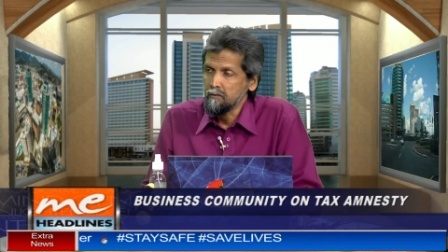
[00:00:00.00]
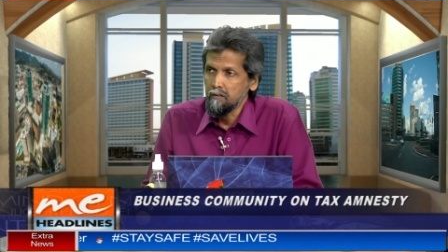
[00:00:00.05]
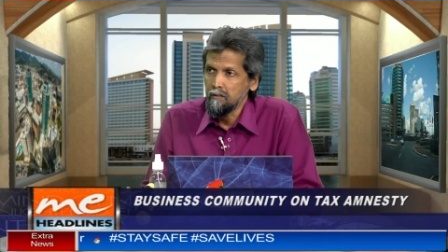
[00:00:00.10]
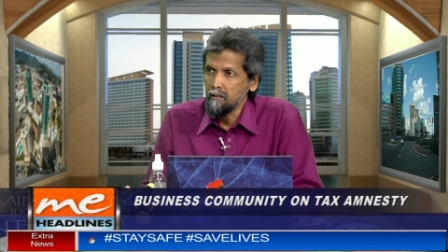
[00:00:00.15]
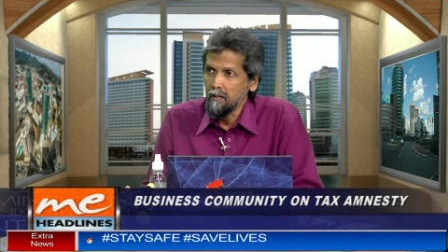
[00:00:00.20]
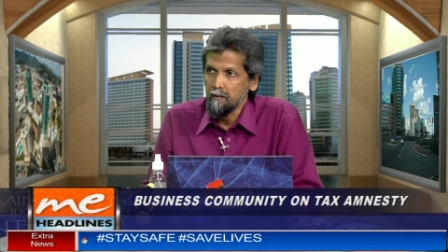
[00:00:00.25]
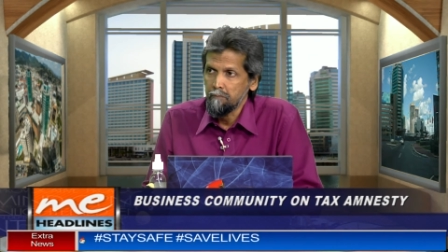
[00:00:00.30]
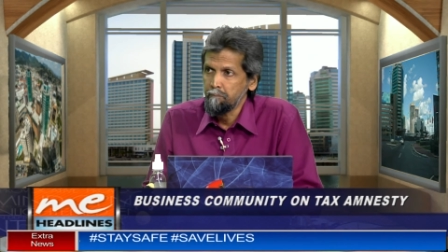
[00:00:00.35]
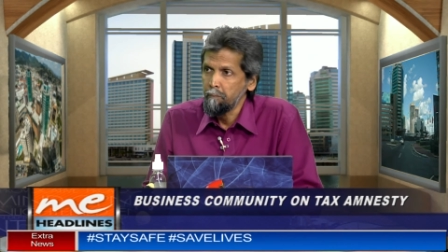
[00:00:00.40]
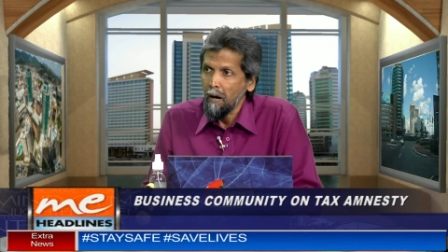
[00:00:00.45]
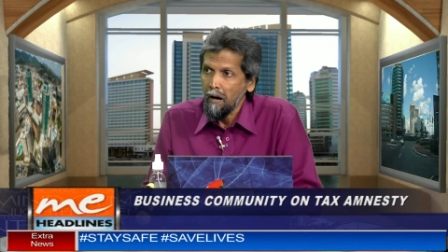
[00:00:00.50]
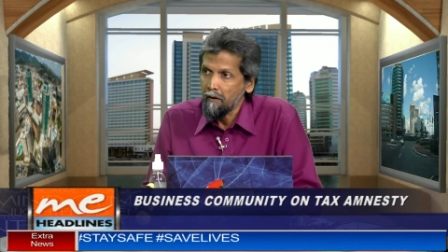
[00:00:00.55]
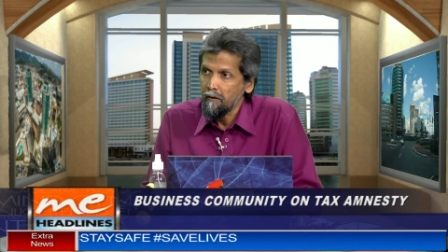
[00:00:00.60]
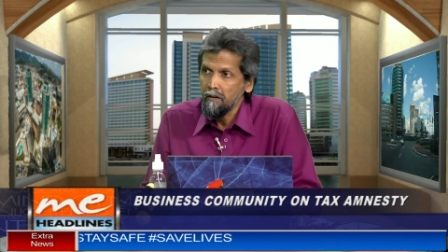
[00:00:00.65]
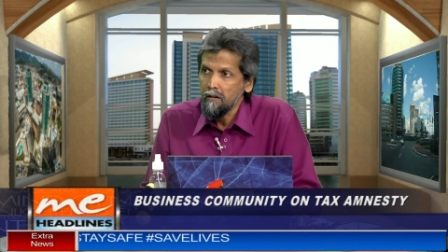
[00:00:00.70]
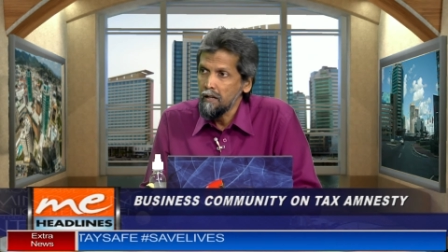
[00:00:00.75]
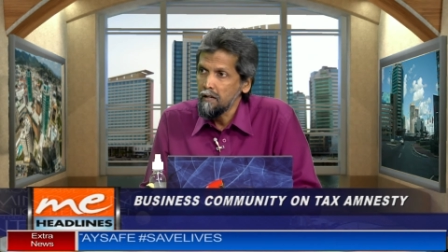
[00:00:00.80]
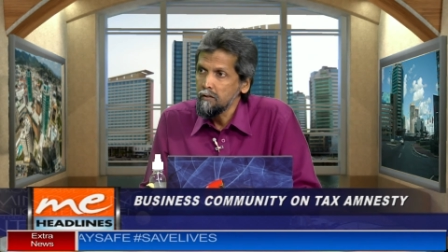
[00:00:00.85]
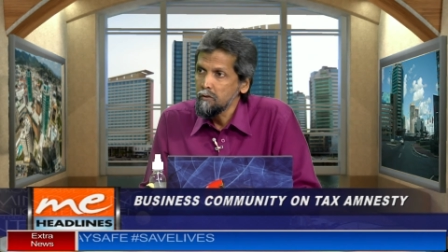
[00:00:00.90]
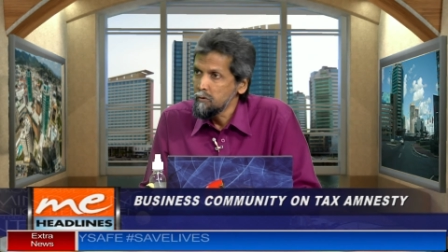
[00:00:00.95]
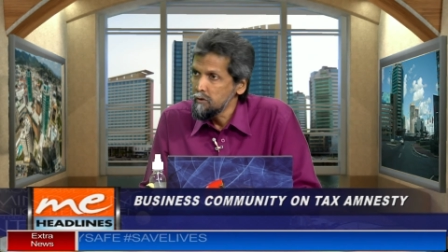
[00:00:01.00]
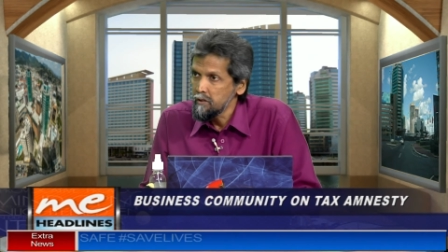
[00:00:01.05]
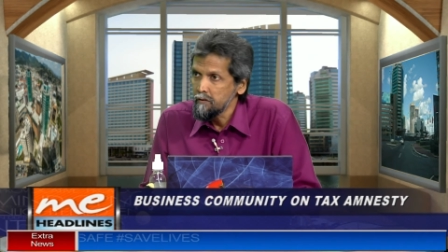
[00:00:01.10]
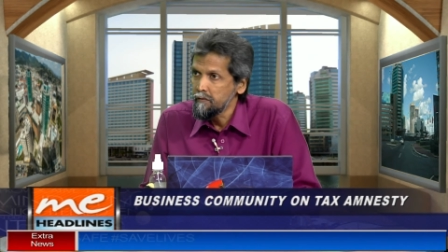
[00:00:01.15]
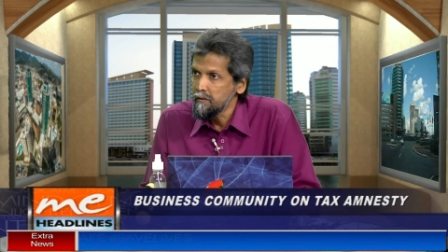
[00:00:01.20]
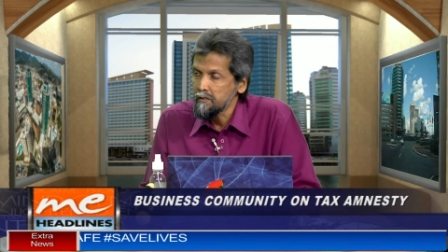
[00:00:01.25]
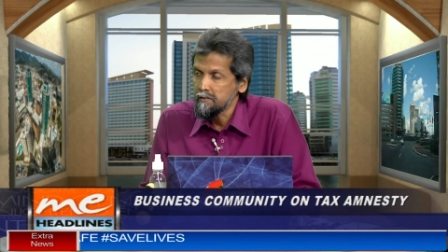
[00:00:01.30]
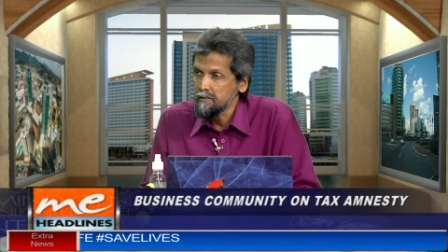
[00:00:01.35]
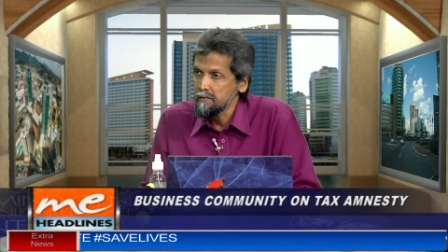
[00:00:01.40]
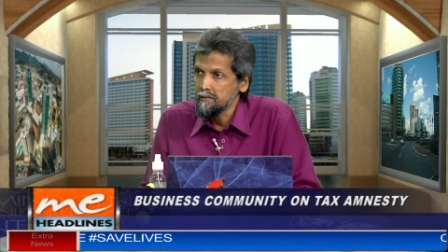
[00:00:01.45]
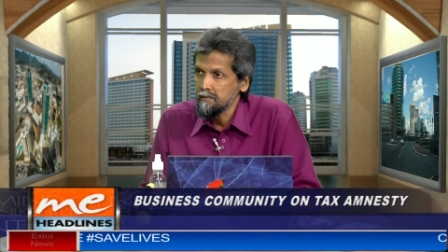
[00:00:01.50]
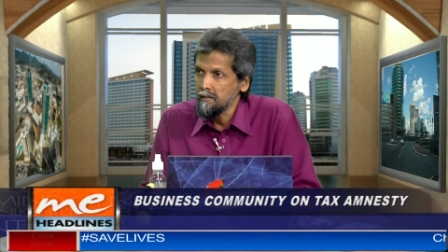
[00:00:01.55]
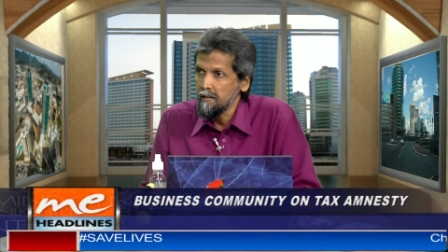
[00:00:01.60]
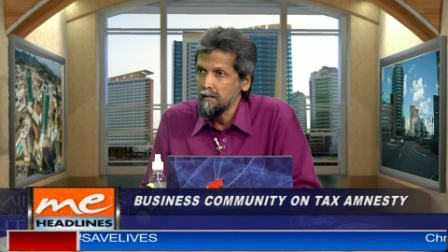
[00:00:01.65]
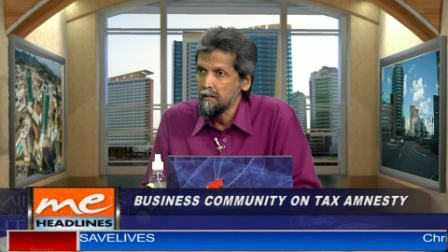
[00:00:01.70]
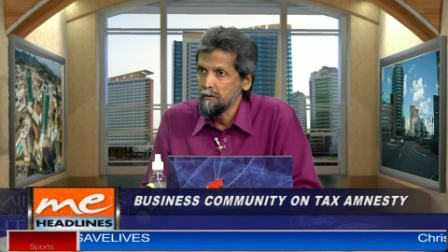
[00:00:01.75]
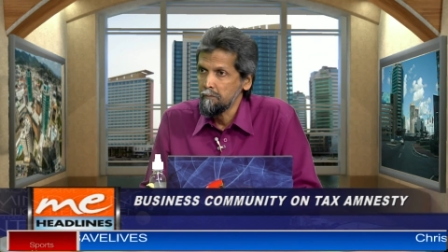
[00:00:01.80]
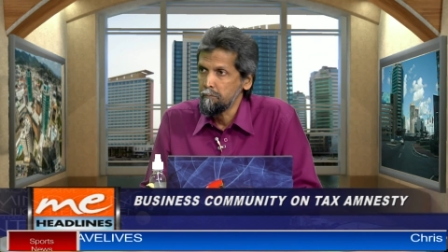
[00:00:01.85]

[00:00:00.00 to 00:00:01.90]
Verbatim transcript: there are parallel universes here